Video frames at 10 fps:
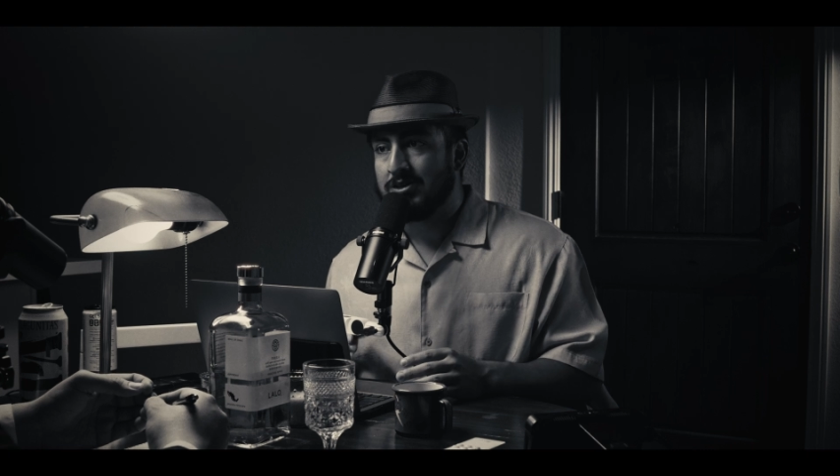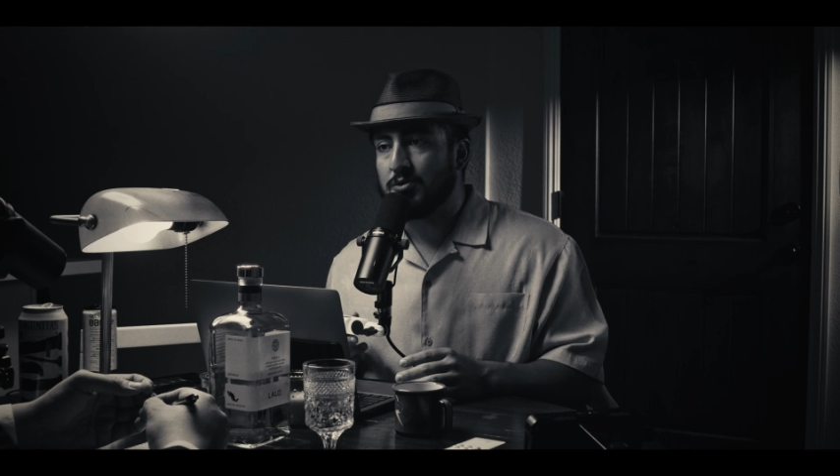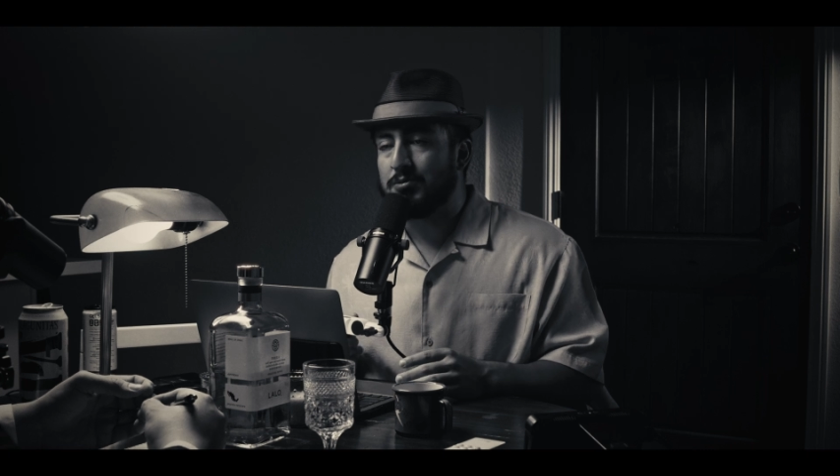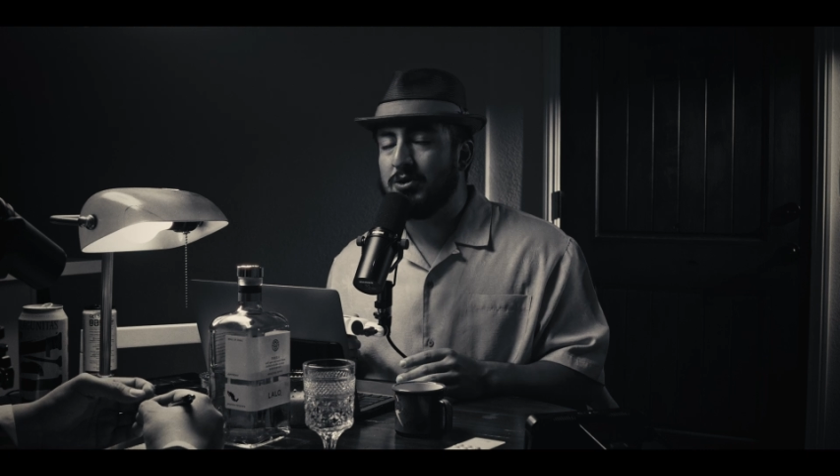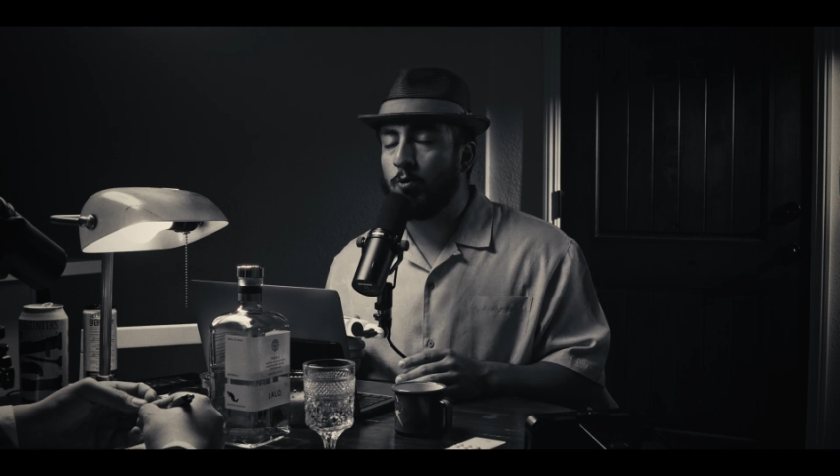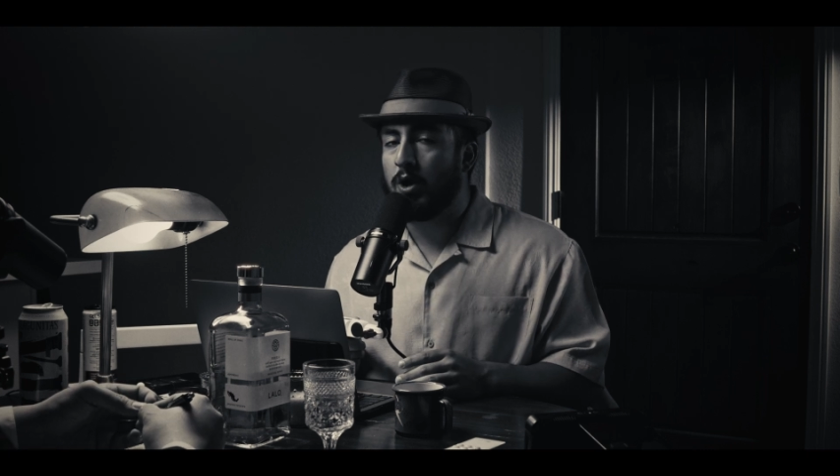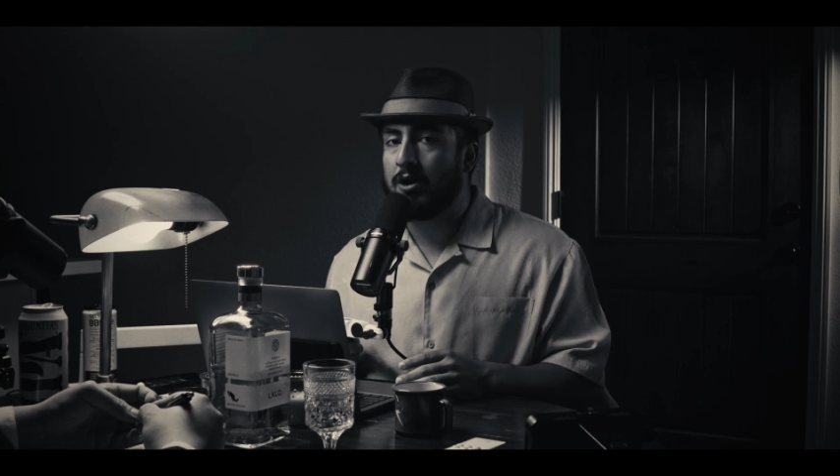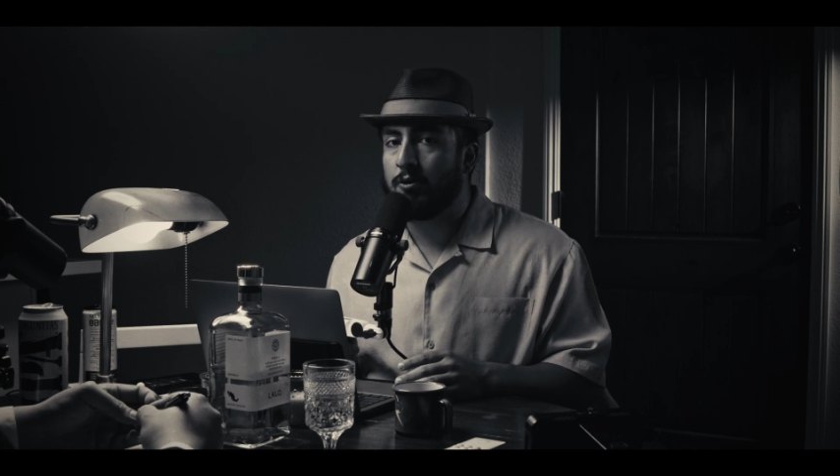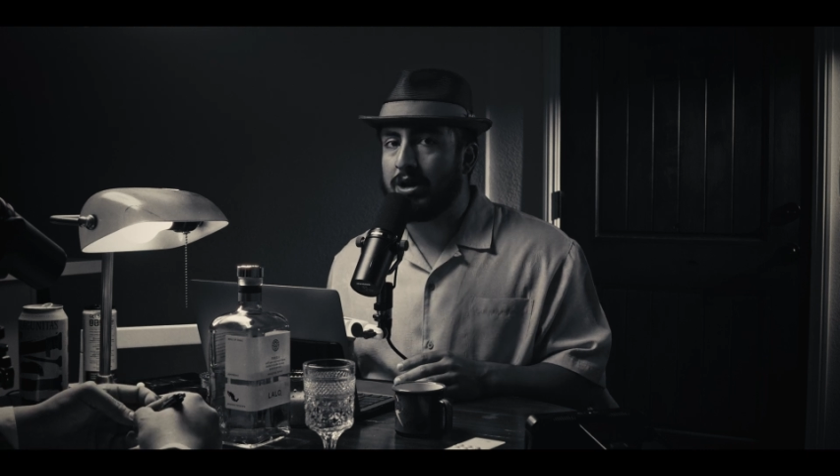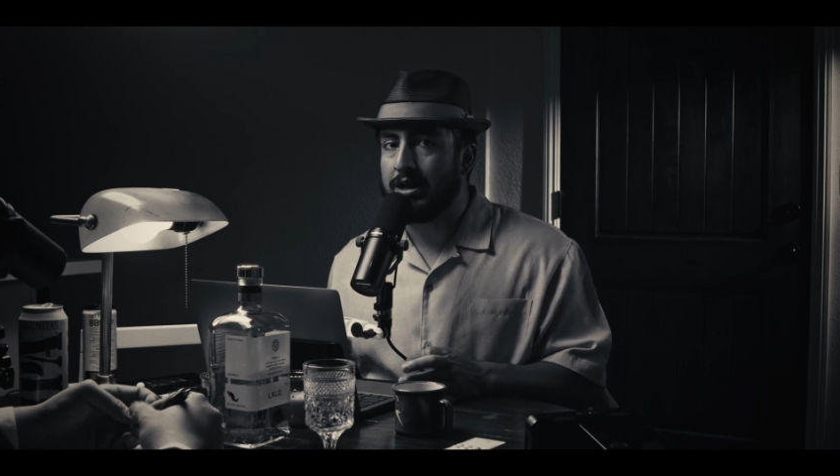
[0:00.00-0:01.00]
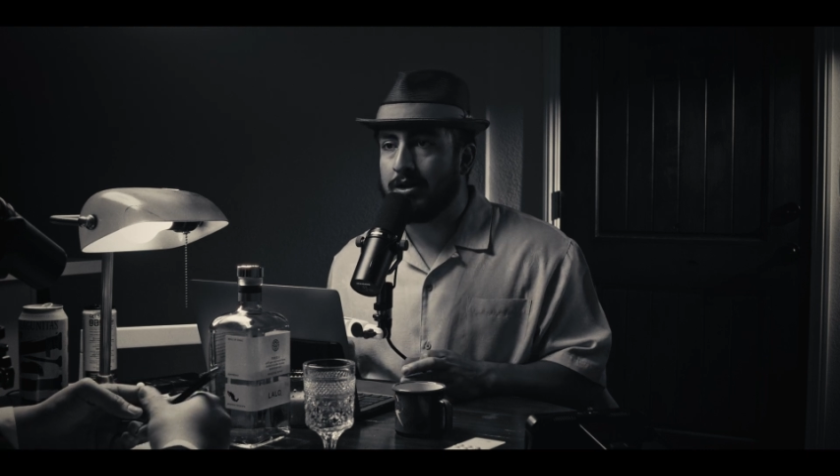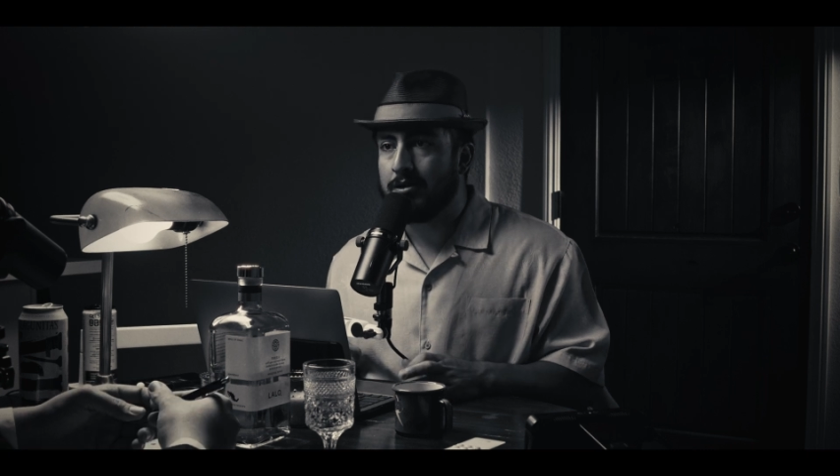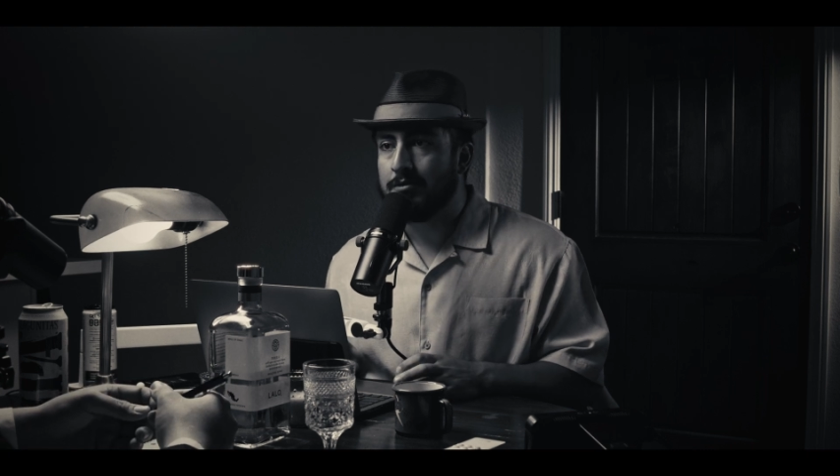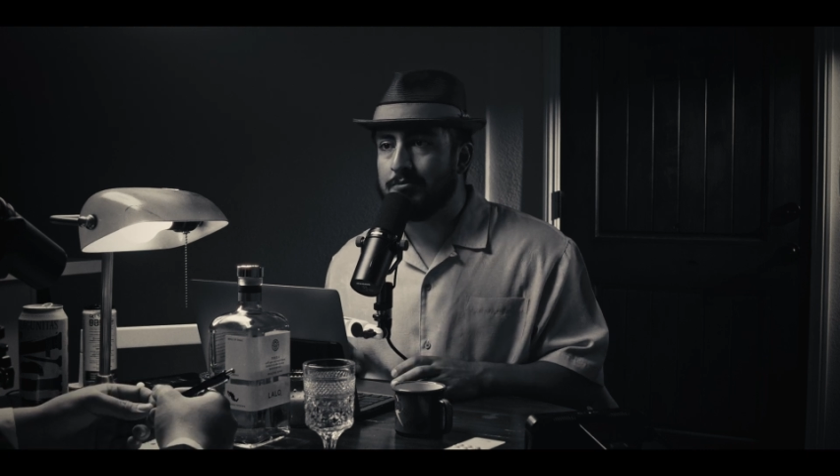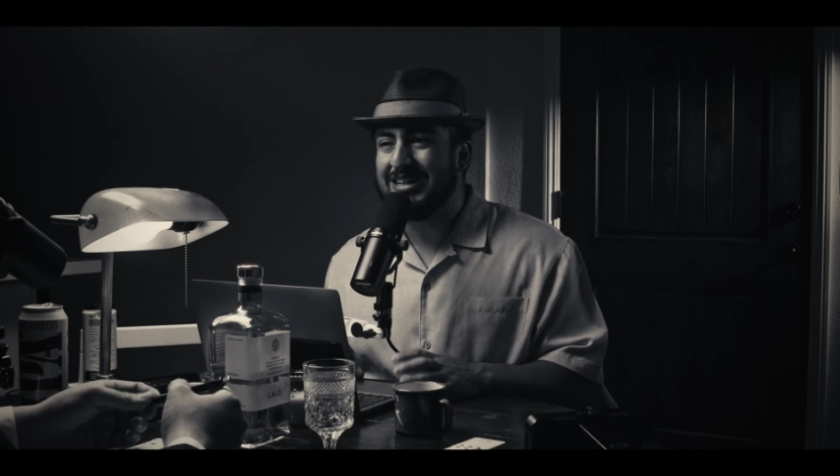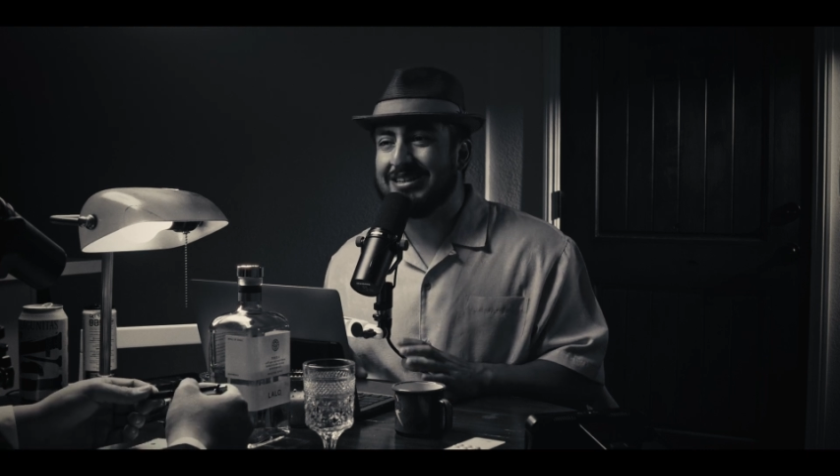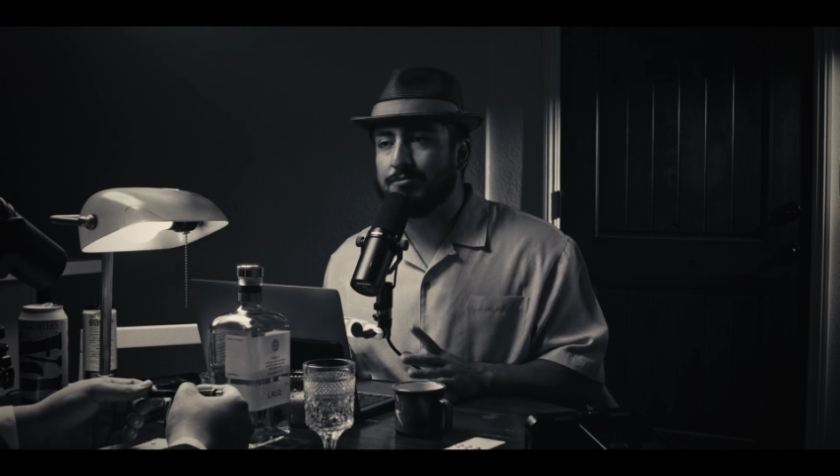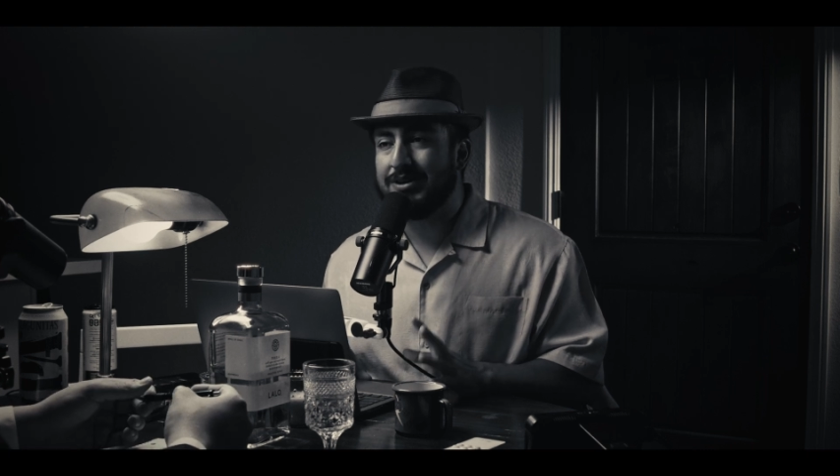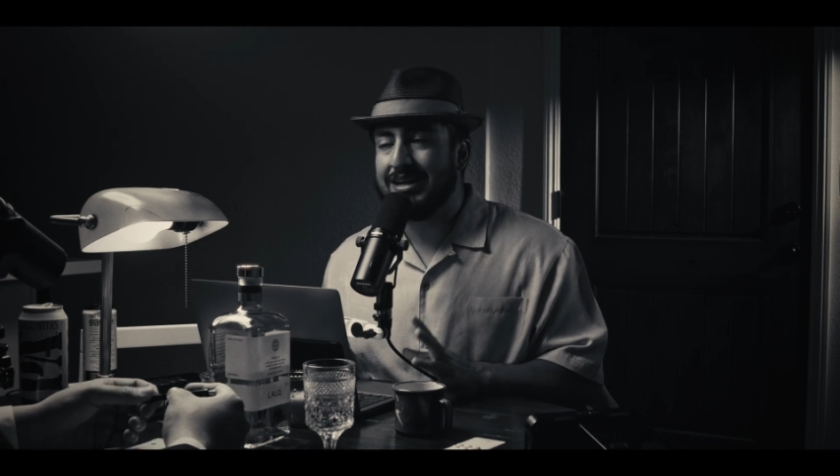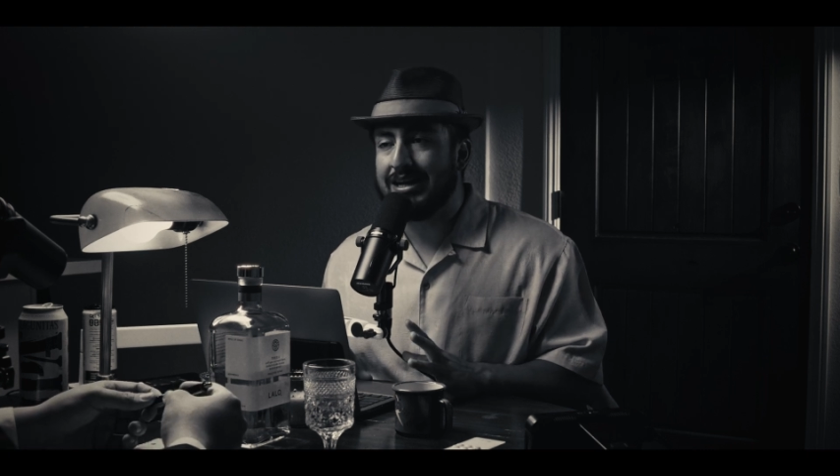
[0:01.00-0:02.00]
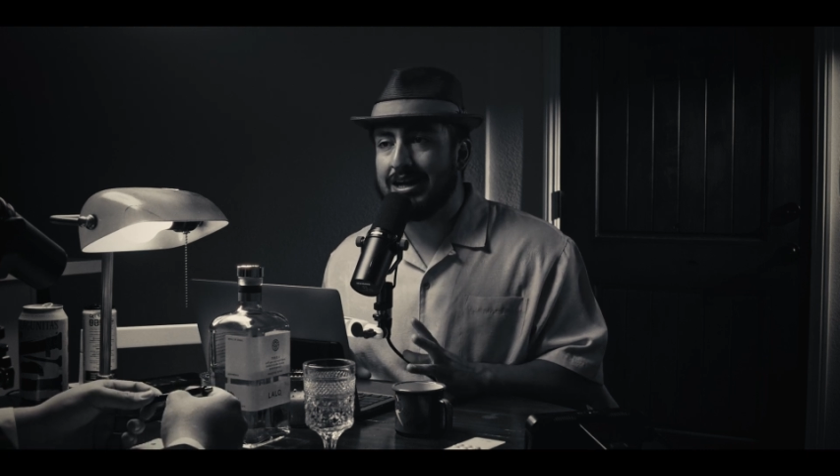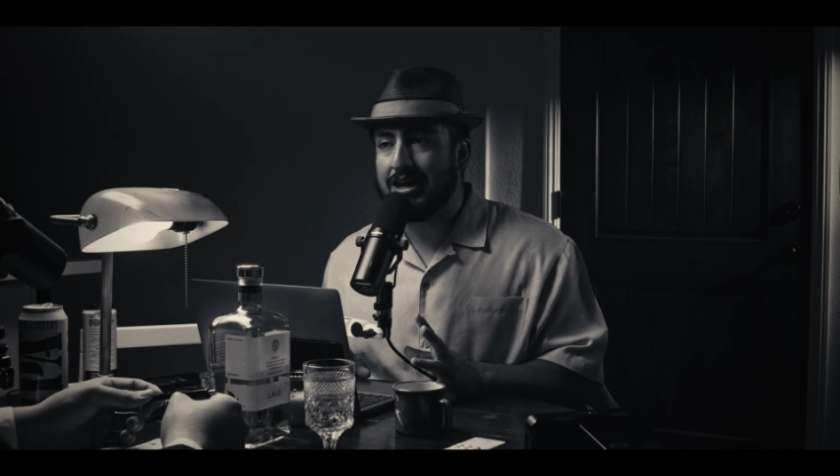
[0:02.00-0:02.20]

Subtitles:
So be wary, be